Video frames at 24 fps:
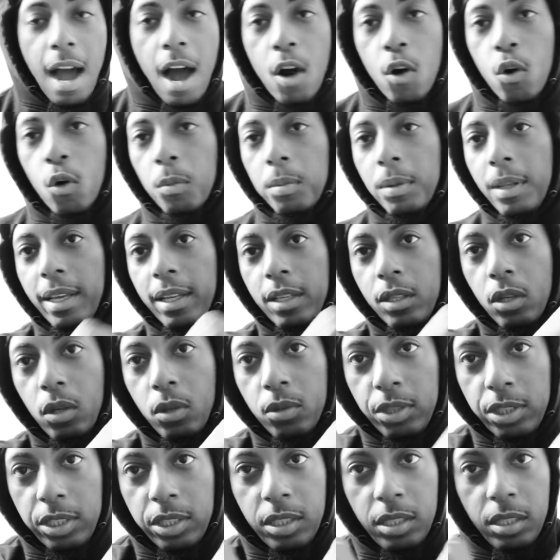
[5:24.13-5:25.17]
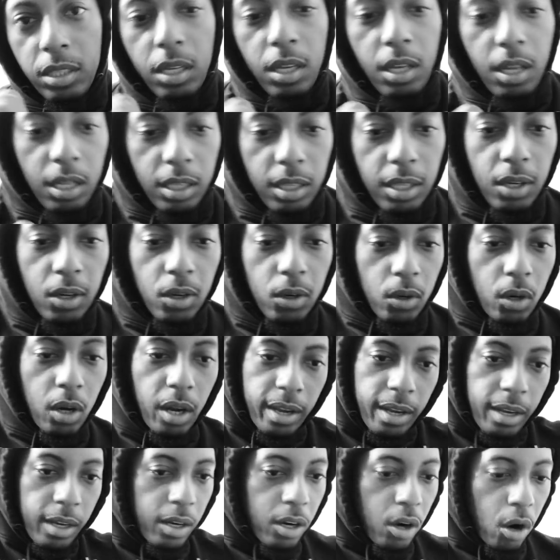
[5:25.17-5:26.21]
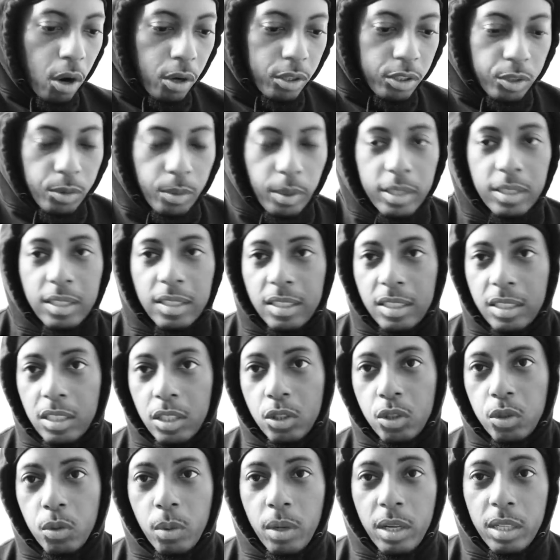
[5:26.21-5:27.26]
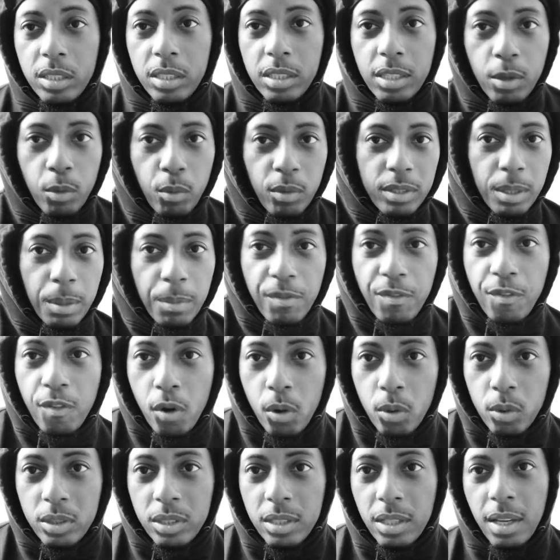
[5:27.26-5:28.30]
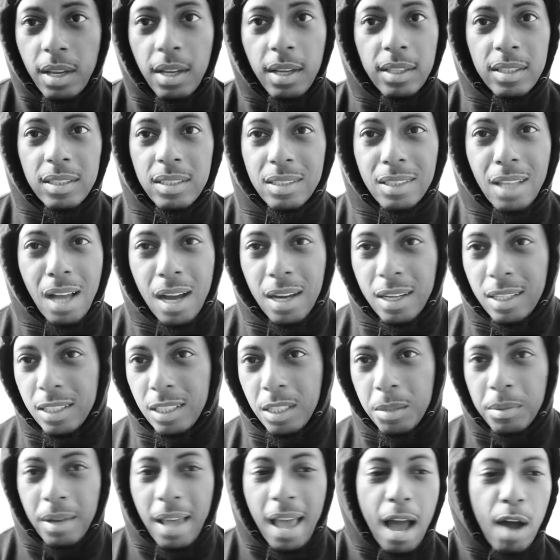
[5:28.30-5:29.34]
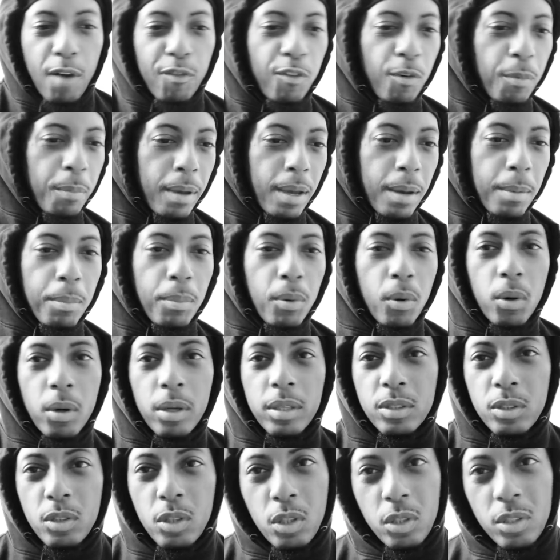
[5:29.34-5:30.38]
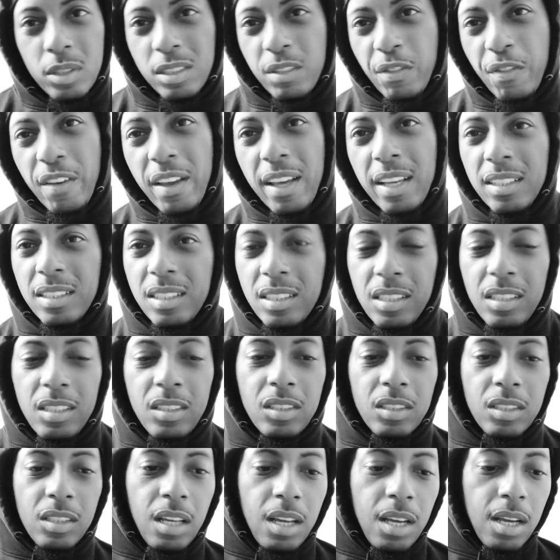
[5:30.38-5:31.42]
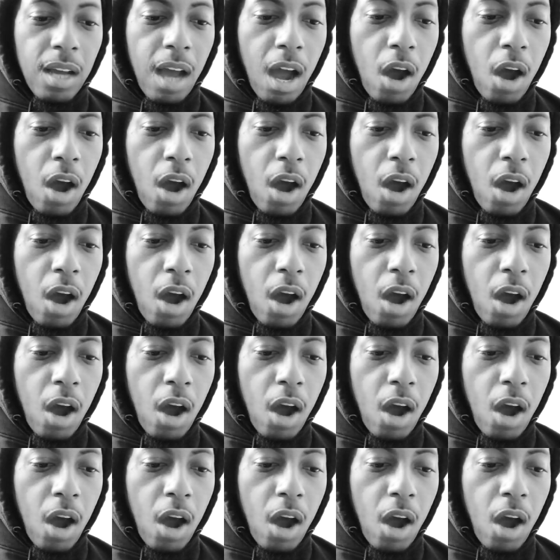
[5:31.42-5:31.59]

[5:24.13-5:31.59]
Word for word: I hope Lil Yoshi little incarceration situation with them folks stocking them the alphabet board. You know, it's fast season.